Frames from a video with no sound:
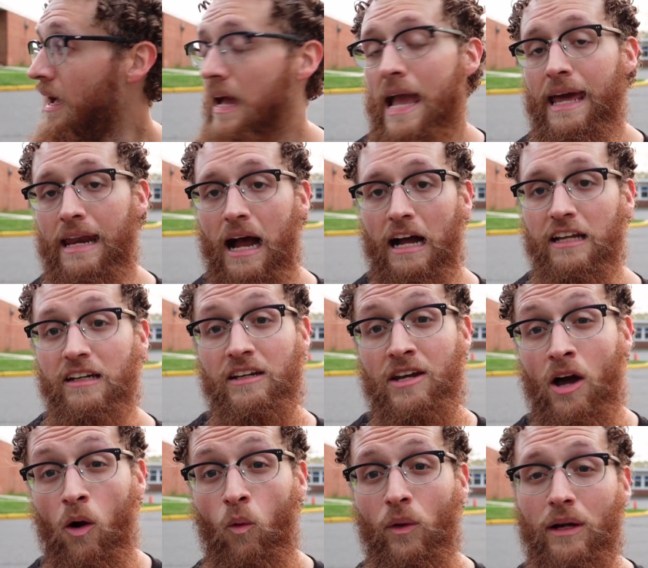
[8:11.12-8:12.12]
and I
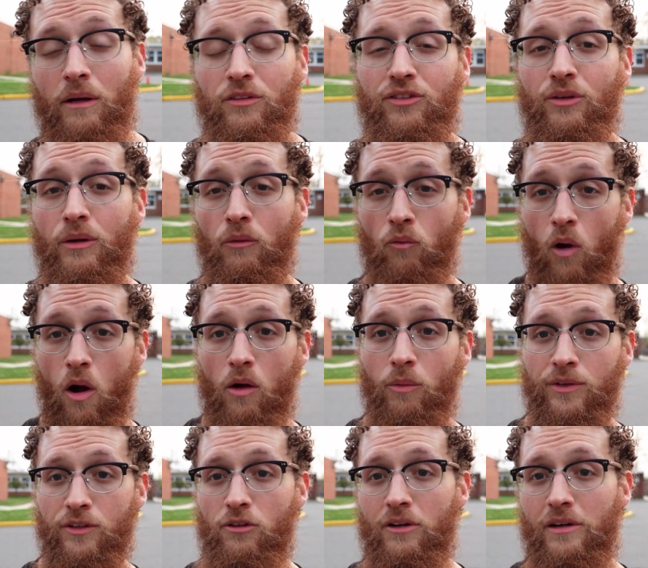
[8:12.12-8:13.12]
know what I was doing wrong
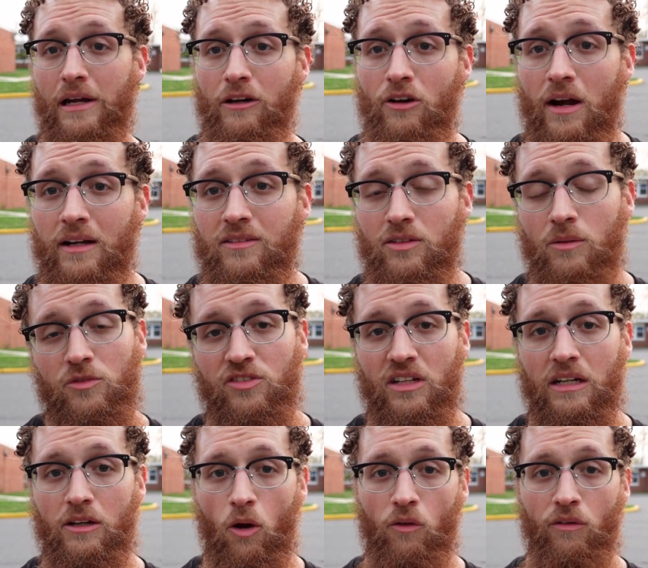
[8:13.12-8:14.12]
with the crooked grind, so I'm just
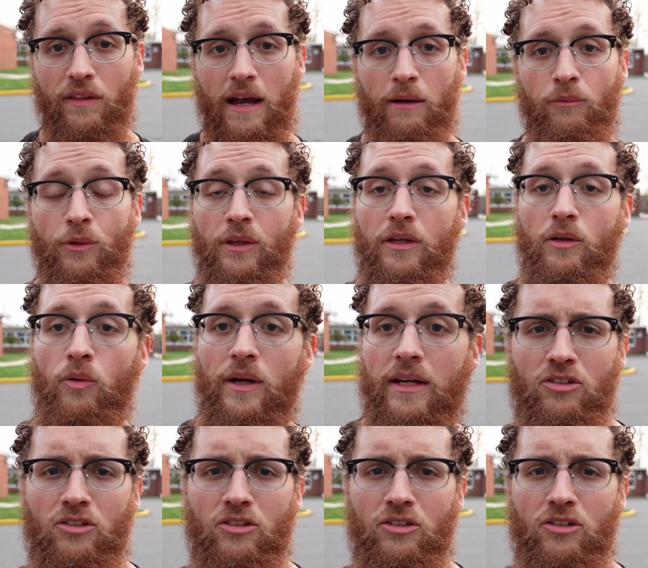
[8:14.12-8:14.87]
gonna go over that really quick.